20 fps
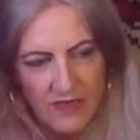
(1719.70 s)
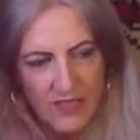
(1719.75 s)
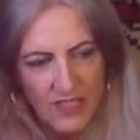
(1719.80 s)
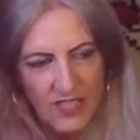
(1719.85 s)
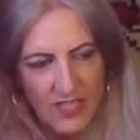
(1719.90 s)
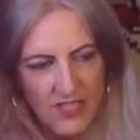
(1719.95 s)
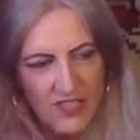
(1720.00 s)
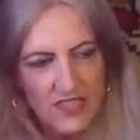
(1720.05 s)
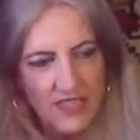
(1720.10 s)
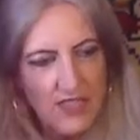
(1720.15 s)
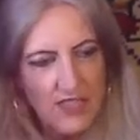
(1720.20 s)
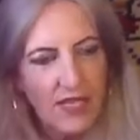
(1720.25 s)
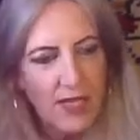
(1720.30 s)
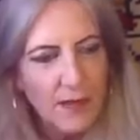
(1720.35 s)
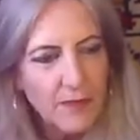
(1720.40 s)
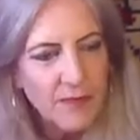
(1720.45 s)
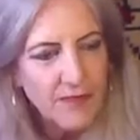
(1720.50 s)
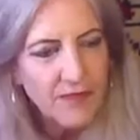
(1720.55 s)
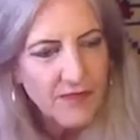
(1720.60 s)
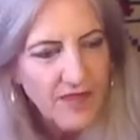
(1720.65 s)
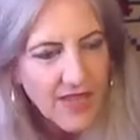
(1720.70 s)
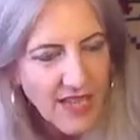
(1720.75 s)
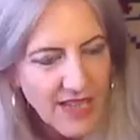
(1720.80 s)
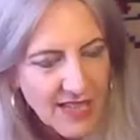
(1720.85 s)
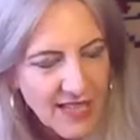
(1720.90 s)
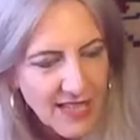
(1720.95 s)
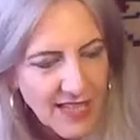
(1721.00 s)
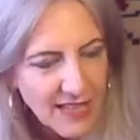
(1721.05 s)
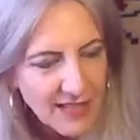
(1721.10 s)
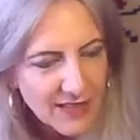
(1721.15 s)
just
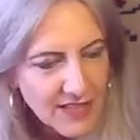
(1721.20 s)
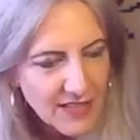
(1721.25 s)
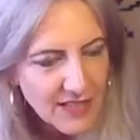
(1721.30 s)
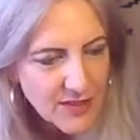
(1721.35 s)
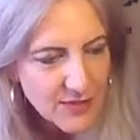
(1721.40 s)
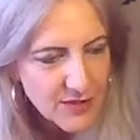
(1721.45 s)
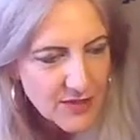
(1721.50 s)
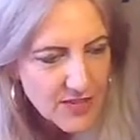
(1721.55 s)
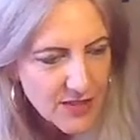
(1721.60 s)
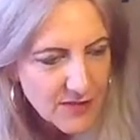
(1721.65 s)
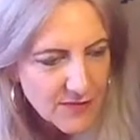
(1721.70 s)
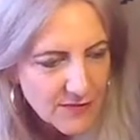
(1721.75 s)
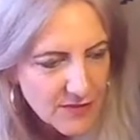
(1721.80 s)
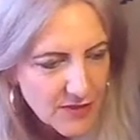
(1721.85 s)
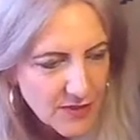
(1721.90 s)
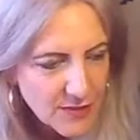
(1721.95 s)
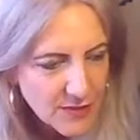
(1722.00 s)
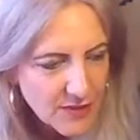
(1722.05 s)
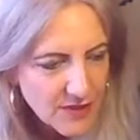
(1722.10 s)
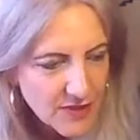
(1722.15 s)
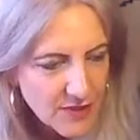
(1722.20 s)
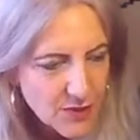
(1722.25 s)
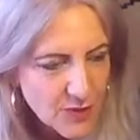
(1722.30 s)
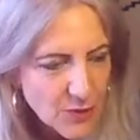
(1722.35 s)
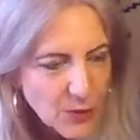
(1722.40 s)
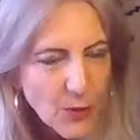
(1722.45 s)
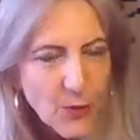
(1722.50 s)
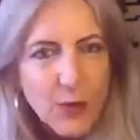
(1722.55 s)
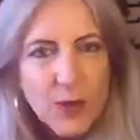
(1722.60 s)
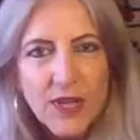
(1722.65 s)
allowing yourself to
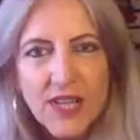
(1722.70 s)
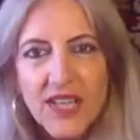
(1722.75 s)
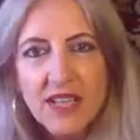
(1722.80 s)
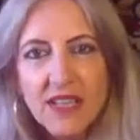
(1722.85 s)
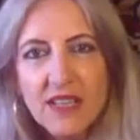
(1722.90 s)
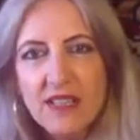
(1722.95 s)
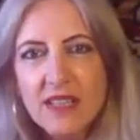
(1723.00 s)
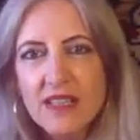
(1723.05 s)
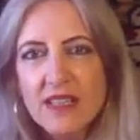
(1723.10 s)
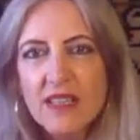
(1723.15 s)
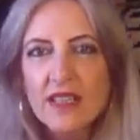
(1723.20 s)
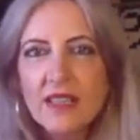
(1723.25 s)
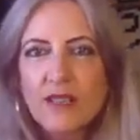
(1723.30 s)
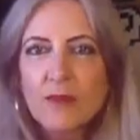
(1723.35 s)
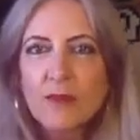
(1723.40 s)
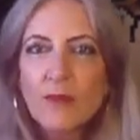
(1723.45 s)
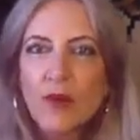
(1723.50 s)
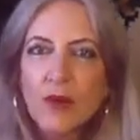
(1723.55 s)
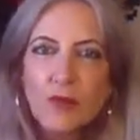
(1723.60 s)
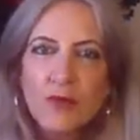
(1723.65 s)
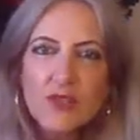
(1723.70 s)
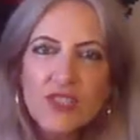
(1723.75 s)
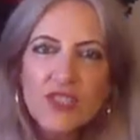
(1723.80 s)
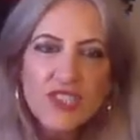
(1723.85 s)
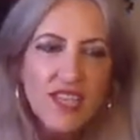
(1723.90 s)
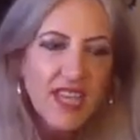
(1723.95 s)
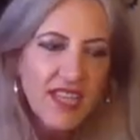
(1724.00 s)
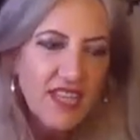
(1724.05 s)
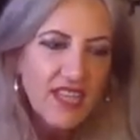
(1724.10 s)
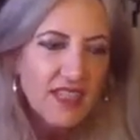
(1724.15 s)
enjoy what was
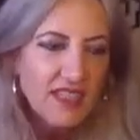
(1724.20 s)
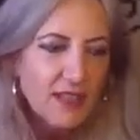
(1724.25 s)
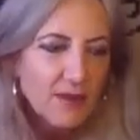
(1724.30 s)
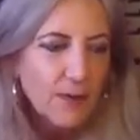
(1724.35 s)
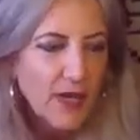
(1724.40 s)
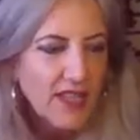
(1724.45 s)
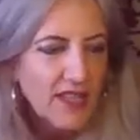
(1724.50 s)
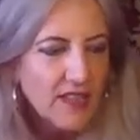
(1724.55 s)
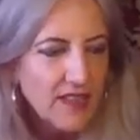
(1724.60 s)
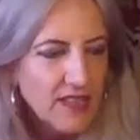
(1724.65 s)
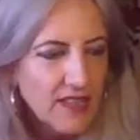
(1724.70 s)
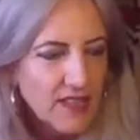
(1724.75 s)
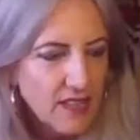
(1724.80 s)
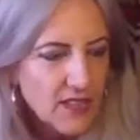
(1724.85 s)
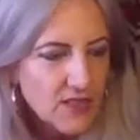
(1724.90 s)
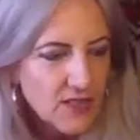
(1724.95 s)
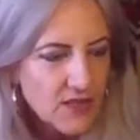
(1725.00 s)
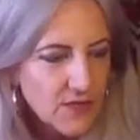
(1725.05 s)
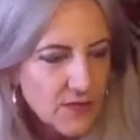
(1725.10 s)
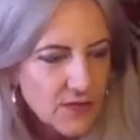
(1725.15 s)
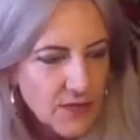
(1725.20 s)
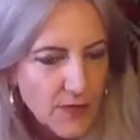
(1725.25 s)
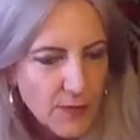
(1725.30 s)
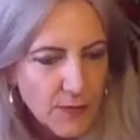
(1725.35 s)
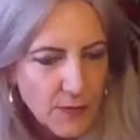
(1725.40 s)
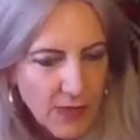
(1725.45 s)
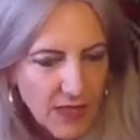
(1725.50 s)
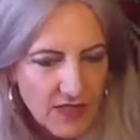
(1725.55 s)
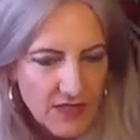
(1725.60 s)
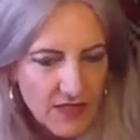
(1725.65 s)
taken away the last few
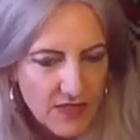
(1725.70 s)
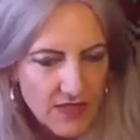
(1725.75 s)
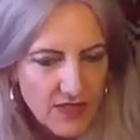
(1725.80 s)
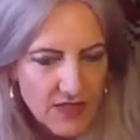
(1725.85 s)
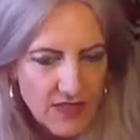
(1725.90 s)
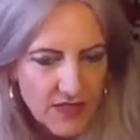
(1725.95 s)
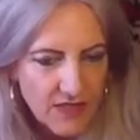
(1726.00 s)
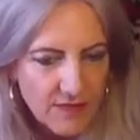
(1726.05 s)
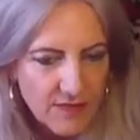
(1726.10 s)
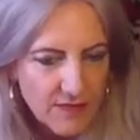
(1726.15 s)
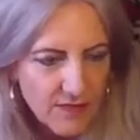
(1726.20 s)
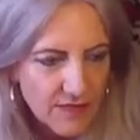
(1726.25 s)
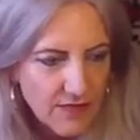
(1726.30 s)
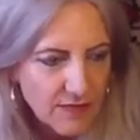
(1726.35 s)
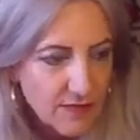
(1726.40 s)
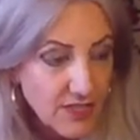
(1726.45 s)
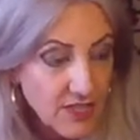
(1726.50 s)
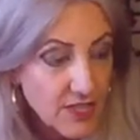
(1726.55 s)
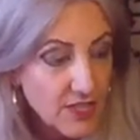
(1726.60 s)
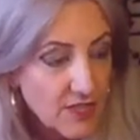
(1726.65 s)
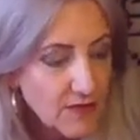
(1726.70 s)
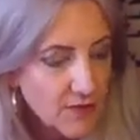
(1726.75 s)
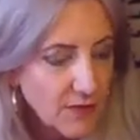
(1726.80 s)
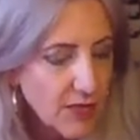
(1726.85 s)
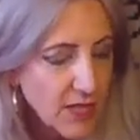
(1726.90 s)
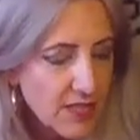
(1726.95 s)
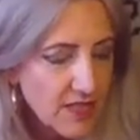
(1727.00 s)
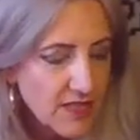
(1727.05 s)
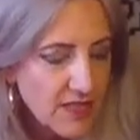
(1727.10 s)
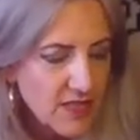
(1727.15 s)
months, which is
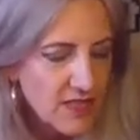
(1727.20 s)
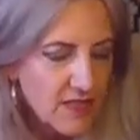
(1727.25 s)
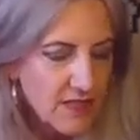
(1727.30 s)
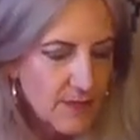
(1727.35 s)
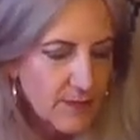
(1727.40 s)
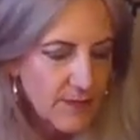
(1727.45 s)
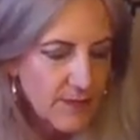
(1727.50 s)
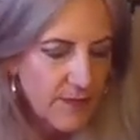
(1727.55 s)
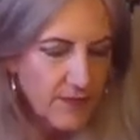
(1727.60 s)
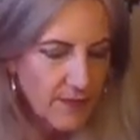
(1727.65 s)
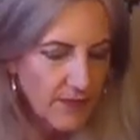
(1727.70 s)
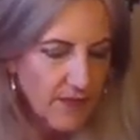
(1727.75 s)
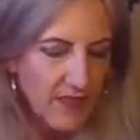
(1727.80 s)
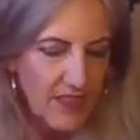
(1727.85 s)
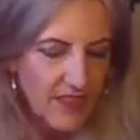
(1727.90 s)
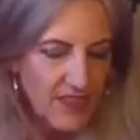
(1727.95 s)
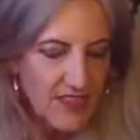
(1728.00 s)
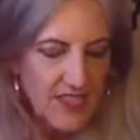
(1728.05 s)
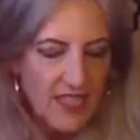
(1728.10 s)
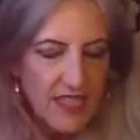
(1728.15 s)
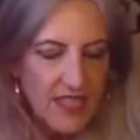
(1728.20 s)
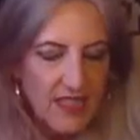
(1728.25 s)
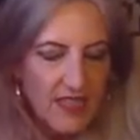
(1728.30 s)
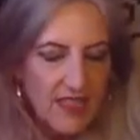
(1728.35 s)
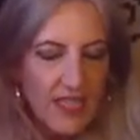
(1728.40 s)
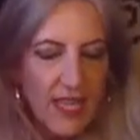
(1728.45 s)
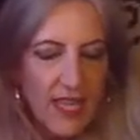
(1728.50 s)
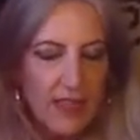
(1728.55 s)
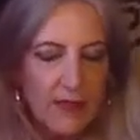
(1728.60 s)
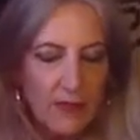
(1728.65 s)
friends.
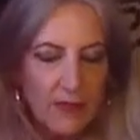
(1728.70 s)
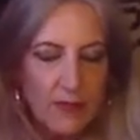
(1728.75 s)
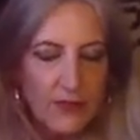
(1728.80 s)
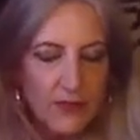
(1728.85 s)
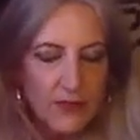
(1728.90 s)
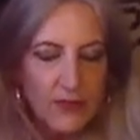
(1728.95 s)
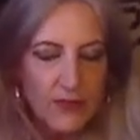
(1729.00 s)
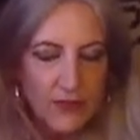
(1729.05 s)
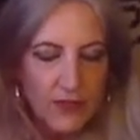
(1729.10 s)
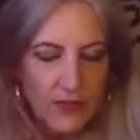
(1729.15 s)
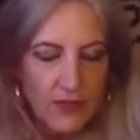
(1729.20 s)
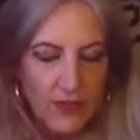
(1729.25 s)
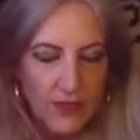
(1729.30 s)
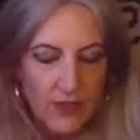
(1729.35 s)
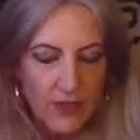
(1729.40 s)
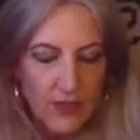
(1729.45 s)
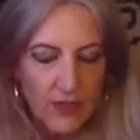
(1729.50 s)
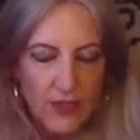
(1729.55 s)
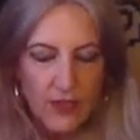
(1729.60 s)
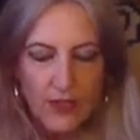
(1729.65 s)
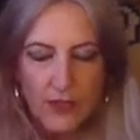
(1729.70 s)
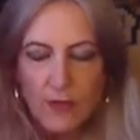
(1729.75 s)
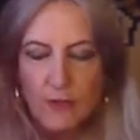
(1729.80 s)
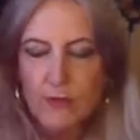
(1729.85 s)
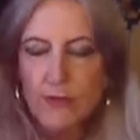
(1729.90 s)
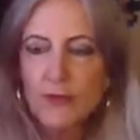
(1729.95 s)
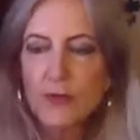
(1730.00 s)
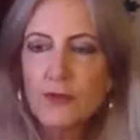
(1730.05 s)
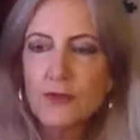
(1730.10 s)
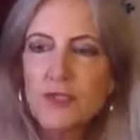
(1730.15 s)
6th house,
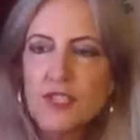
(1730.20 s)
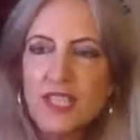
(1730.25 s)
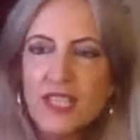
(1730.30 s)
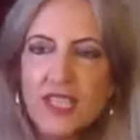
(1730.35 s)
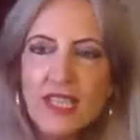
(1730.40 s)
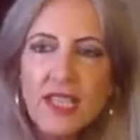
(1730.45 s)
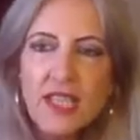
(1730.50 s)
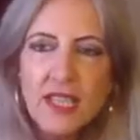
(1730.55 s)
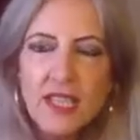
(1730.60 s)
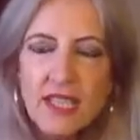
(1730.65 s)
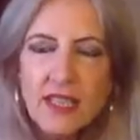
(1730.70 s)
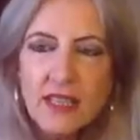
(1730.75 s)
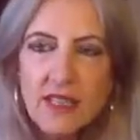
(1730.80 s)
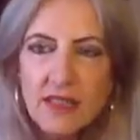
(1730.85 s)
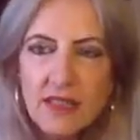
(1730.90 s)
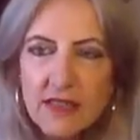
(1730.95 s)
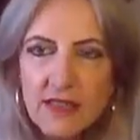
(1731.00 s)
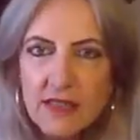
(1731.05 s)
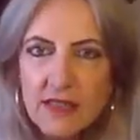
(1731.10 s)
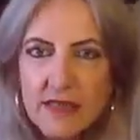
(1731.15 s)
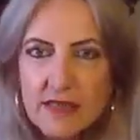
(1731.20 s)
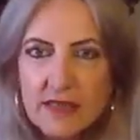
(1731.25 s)
routine.